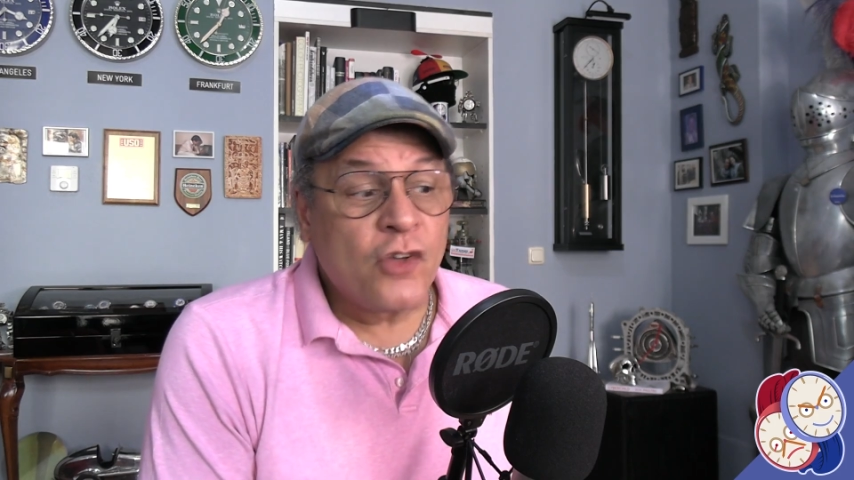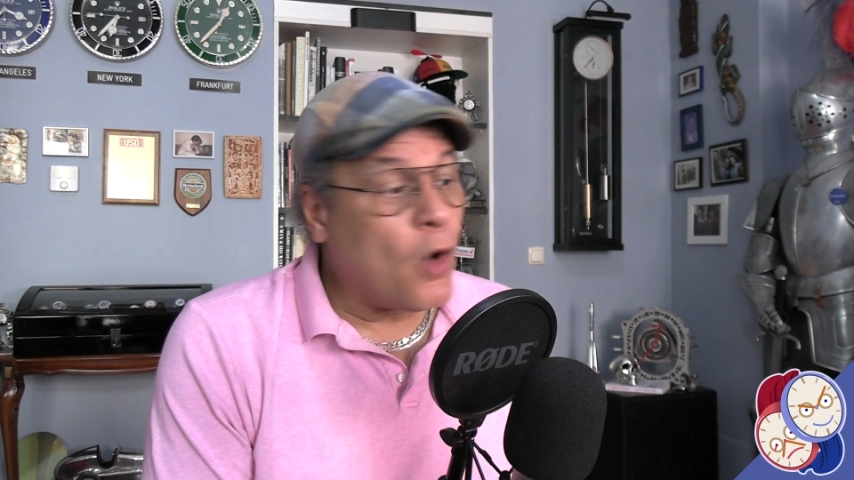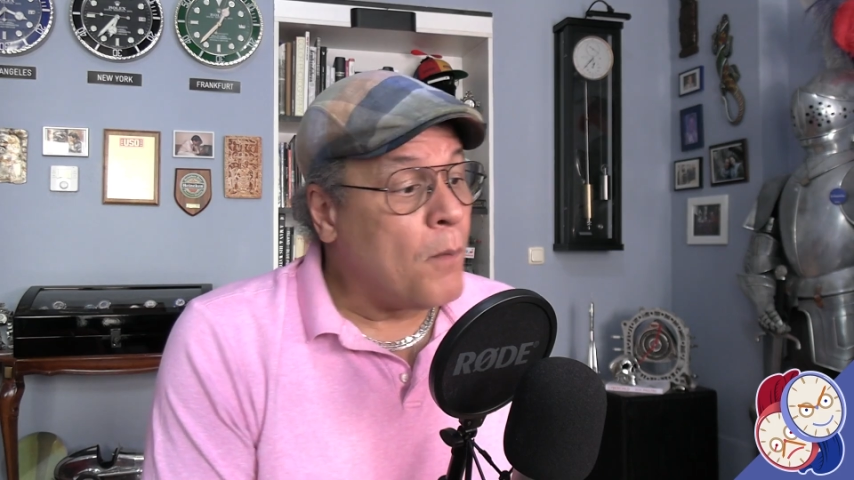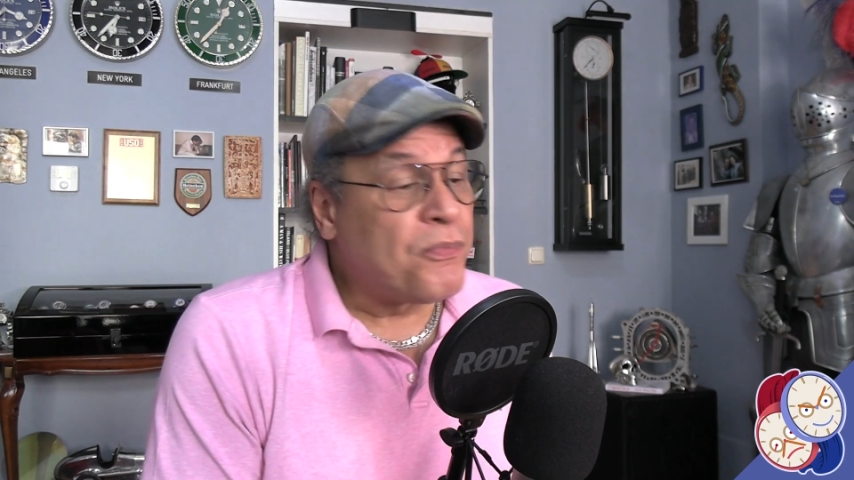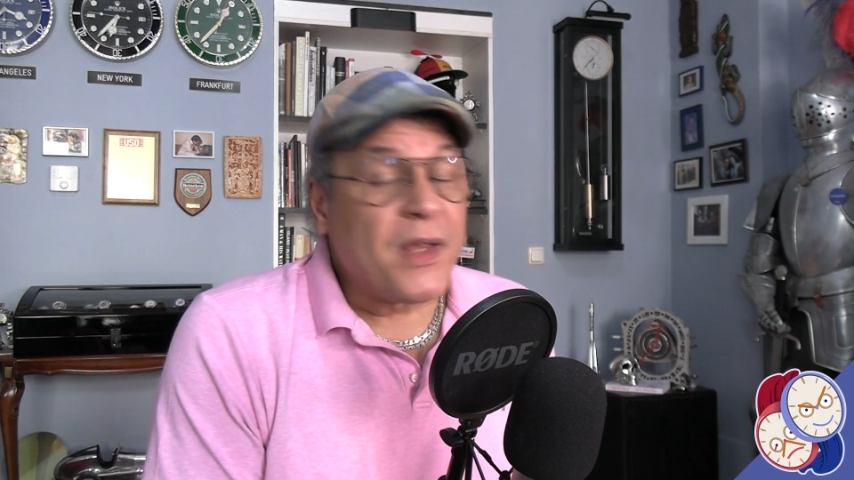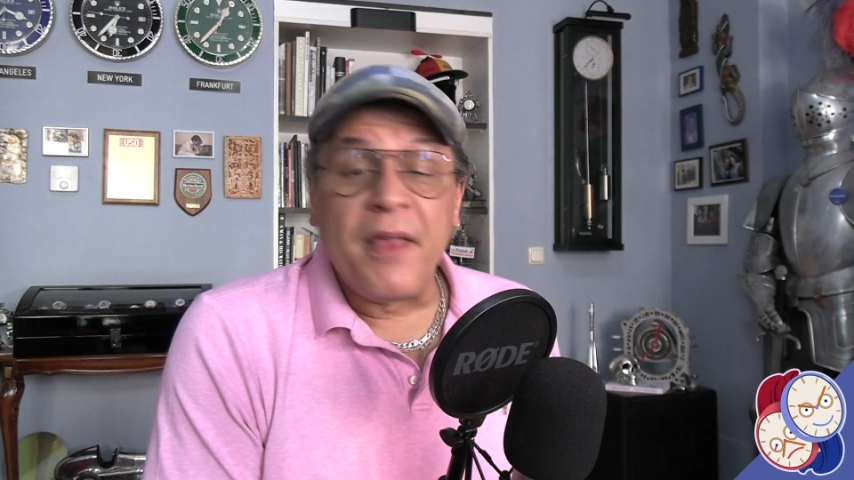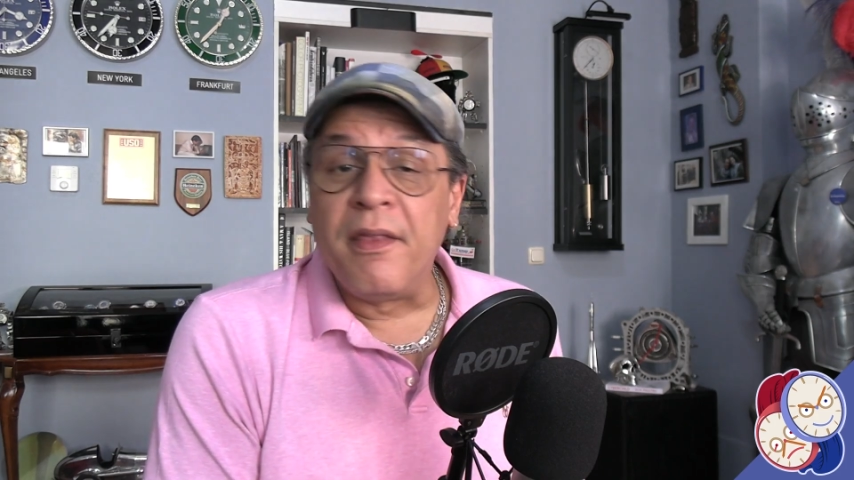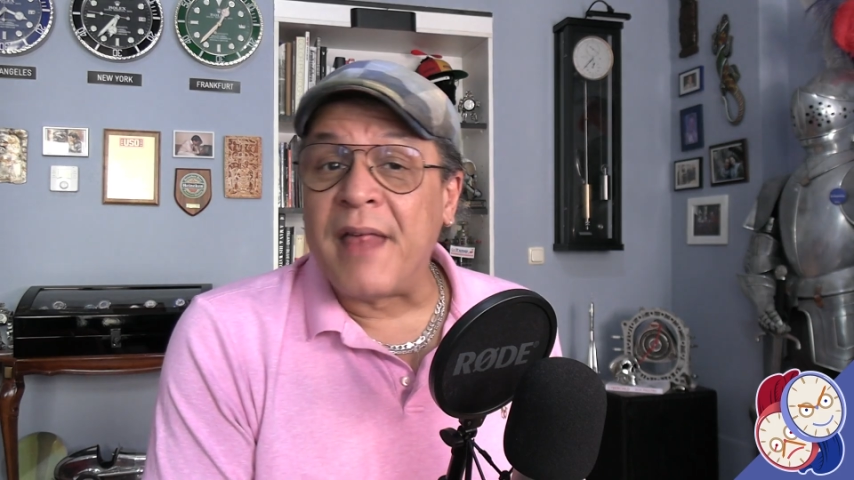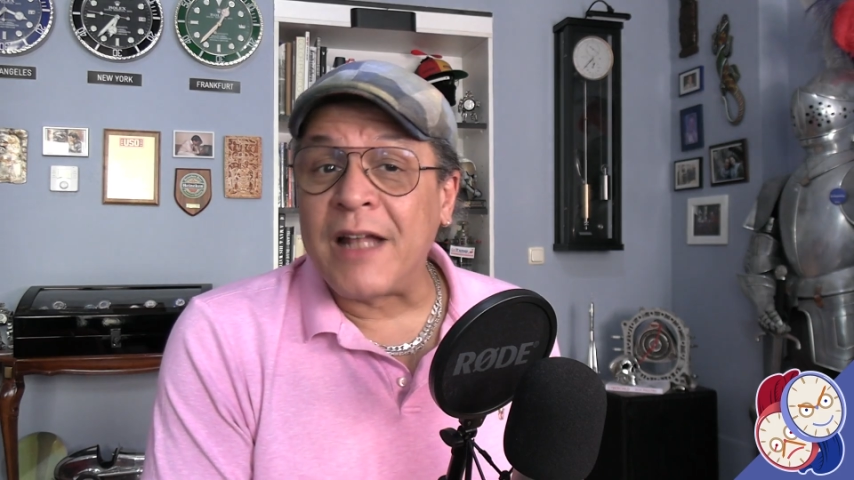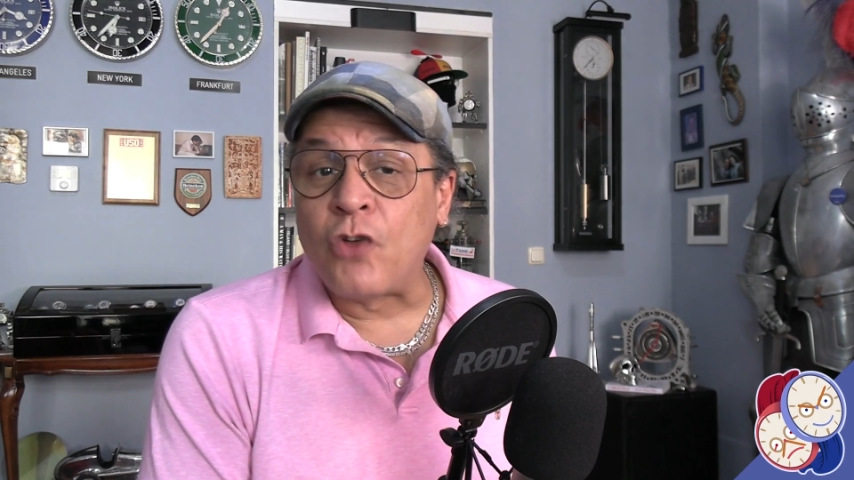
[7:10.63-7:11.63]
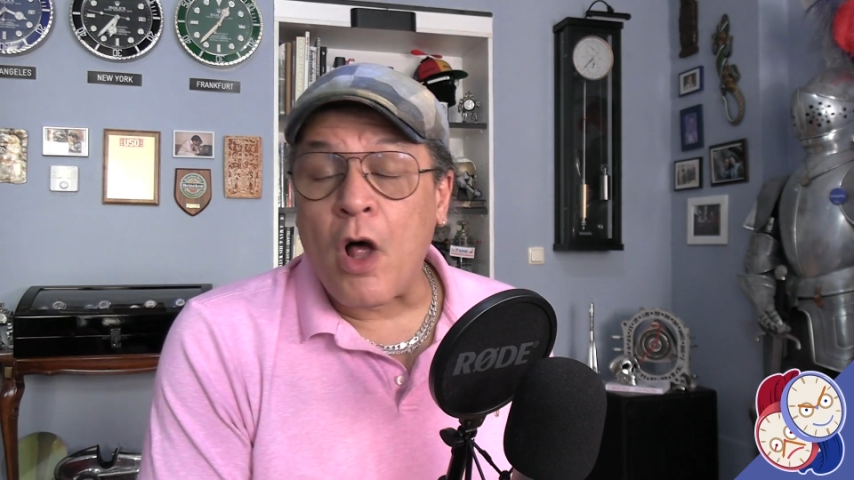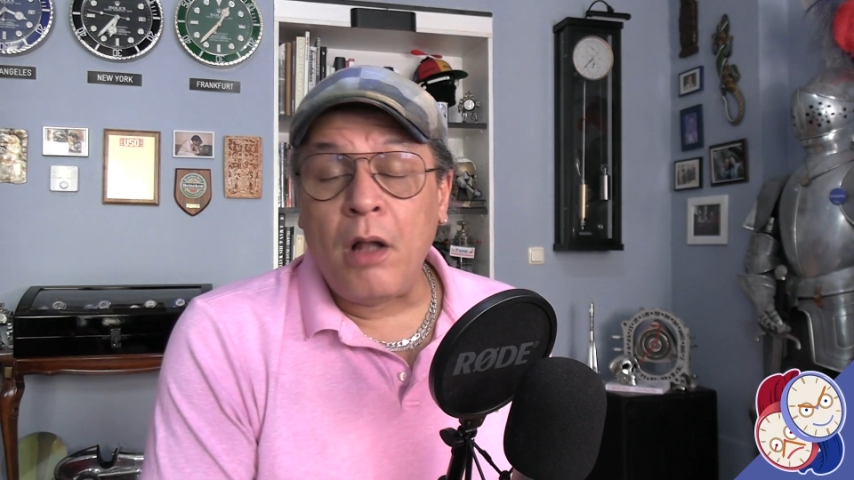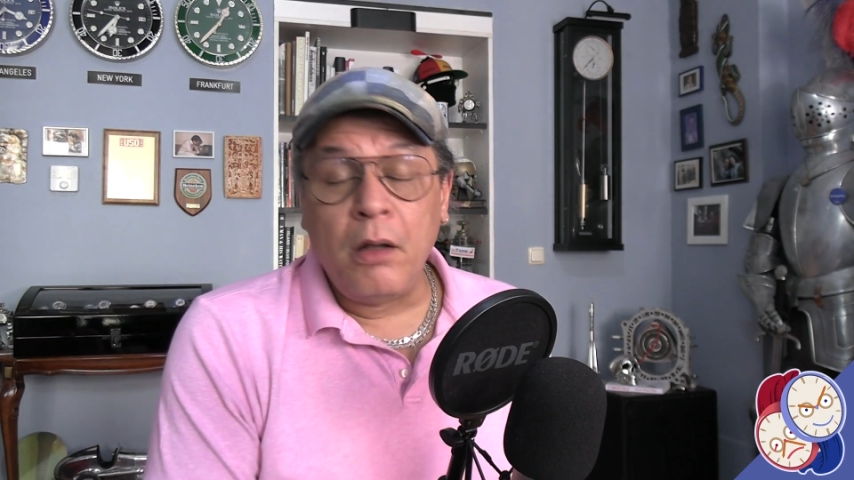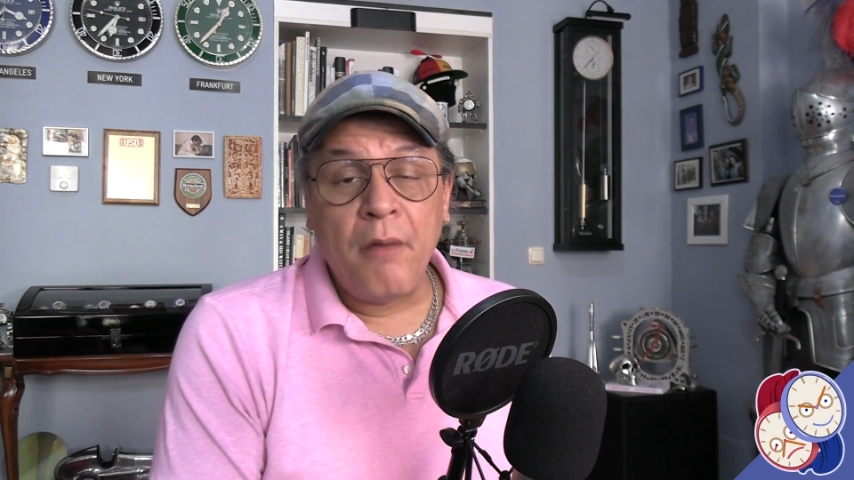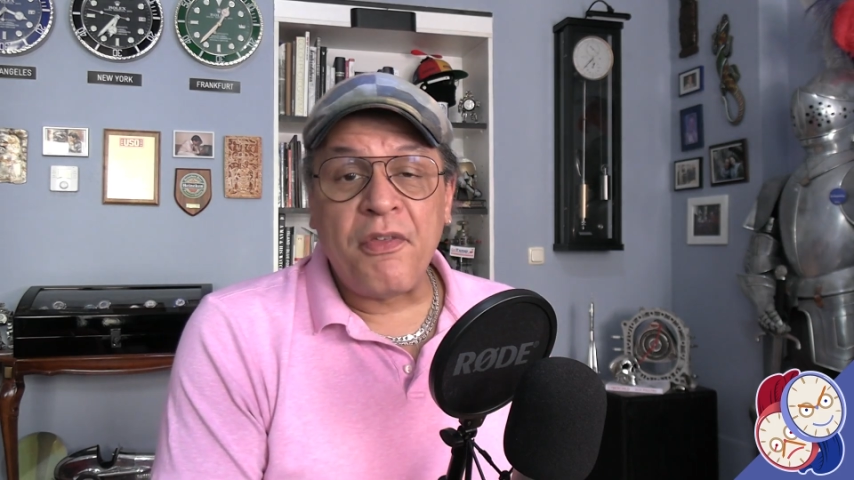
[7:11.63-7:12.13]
So that's all.